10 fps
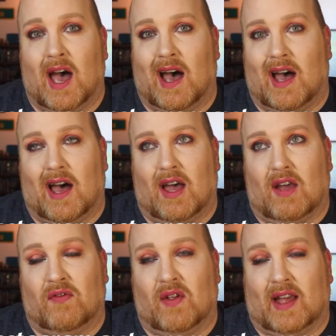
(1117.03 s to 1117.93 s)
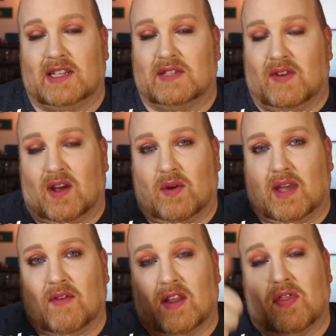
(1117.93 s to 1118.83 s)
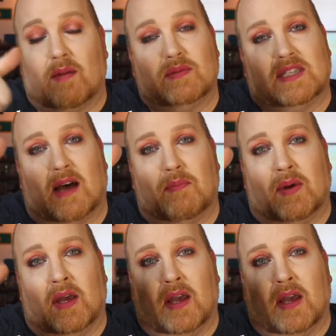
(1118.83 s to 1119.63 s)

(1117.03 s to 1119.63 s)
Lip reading: If you like this video, give it a thumbs up.